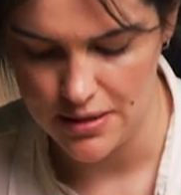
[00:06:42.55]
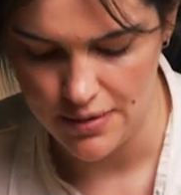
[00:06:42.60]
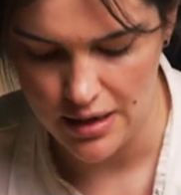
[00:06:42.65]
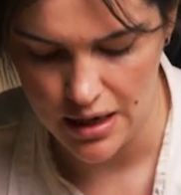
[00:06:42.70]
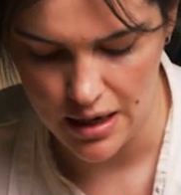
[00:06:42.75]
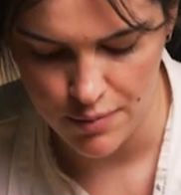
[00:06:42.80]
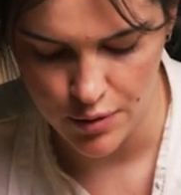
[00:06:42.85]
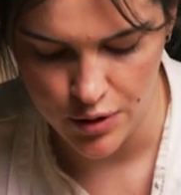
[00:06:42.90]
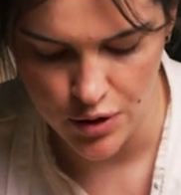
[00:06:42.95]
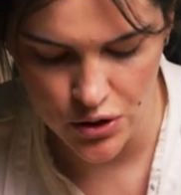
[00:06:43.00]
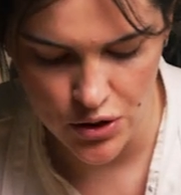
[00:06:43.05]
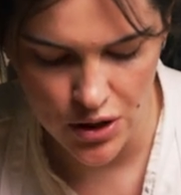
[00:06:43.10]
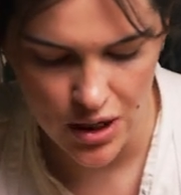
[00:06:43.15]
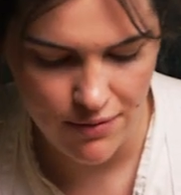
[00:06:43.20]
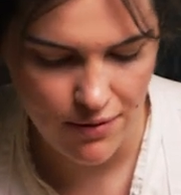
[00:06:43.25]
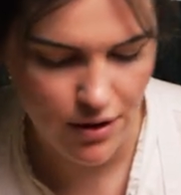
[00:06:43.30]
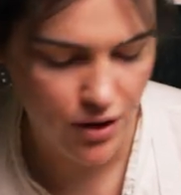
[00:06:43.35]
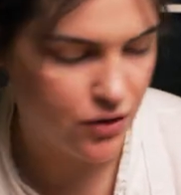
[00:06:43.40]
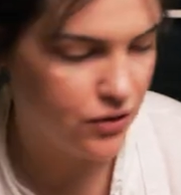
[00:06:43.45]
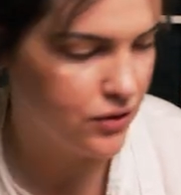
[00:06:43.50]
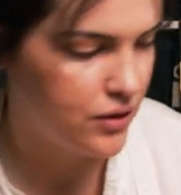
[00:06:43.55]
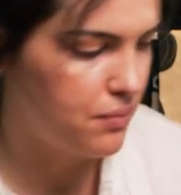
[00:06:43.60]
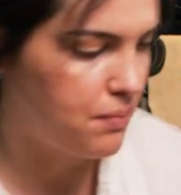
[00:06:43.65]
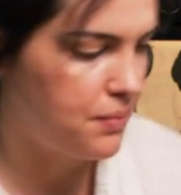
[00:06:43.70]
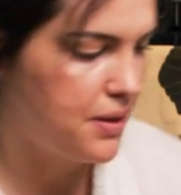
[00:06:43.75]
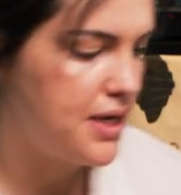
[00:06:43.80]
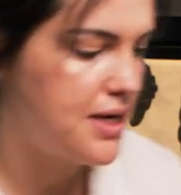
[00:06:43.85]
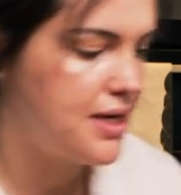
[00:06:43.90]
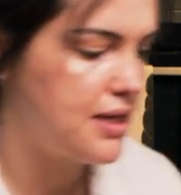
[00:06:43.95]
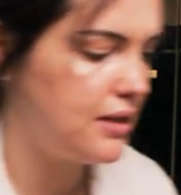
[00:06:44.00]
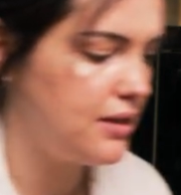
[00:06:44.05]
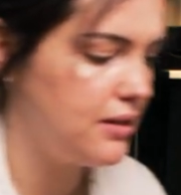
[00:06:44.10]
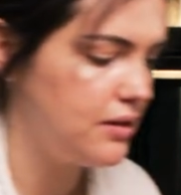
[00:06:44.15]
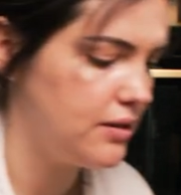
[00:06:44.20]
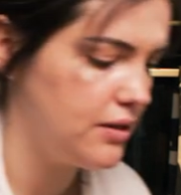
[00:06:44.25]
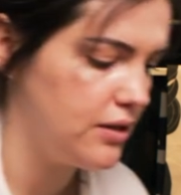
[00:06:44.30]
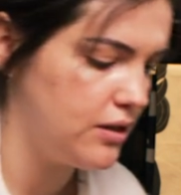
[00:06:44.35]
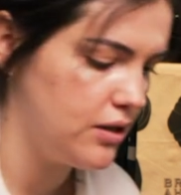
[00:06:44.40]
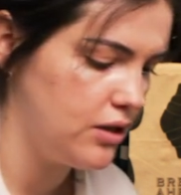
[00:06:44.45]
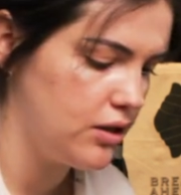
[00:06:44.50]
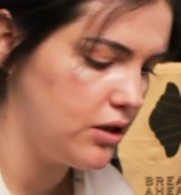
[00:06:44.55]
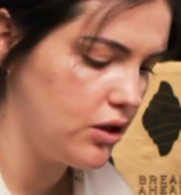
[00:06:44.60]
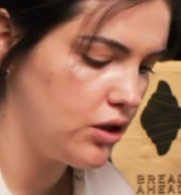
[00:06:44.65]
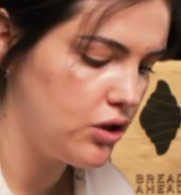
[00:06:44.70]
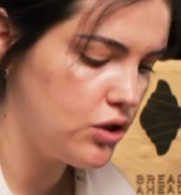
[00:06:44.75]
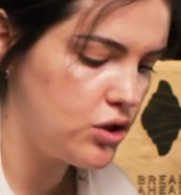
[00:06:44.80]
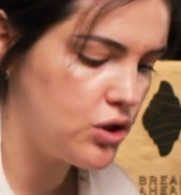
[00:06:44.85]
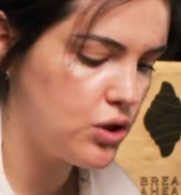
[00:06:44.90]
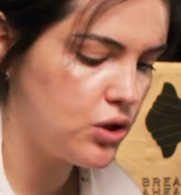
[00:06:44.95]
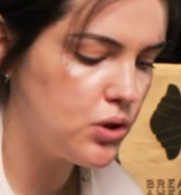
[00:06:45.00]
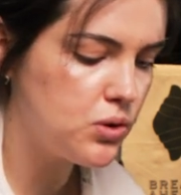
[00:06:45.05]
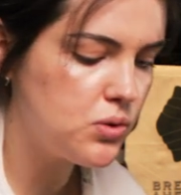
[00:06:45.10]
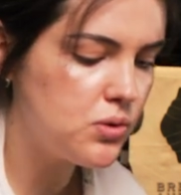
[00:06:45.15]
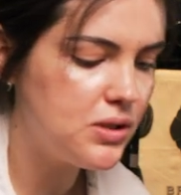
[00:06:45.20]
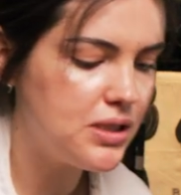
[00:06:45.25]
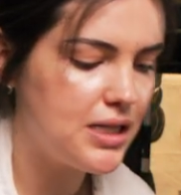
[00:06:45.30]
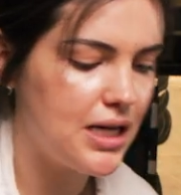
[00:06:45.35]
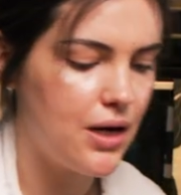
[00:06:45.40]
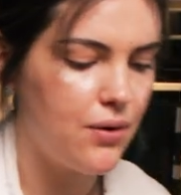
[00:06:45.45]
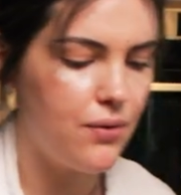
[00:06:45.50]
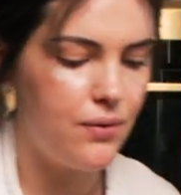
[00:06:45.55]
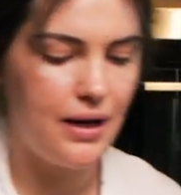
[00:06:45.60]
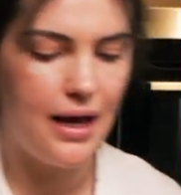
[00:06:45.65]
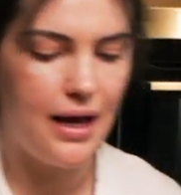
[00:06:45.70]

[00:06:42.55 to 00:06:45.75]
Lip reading: and I'm going to leave it on the peel to cool down